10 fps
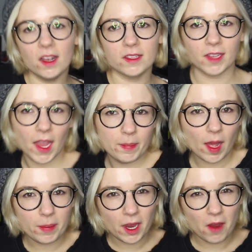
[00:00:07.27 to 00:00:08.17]
it's the
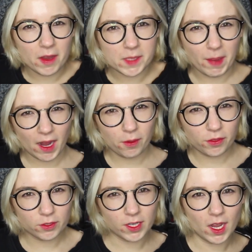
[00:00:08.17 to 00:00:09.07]
K-Pop Hero is back
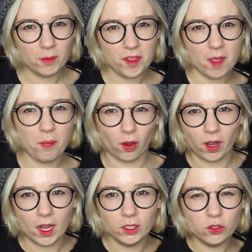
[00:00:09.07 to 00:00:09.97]
with you today with a
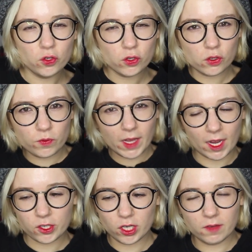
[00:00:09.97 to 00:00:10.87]
brand new
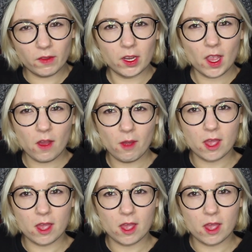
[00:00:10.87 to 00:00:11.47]
reaction video,